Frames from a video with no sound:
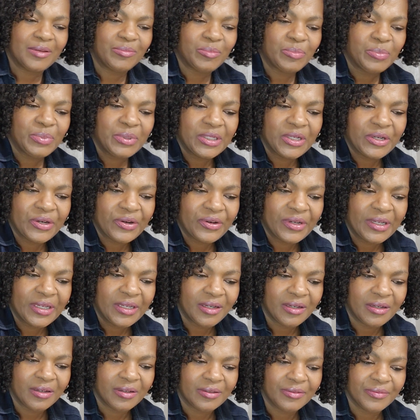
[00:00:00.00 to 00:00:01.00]
Put her
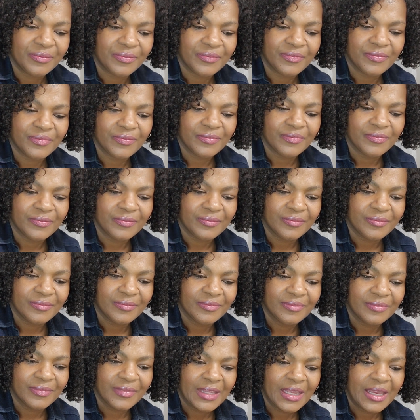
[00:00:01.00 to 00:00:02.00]
here.
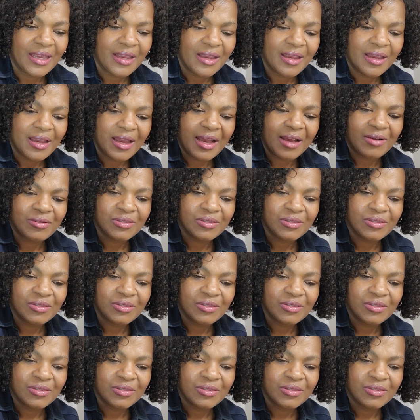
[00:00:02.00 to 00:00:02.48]
I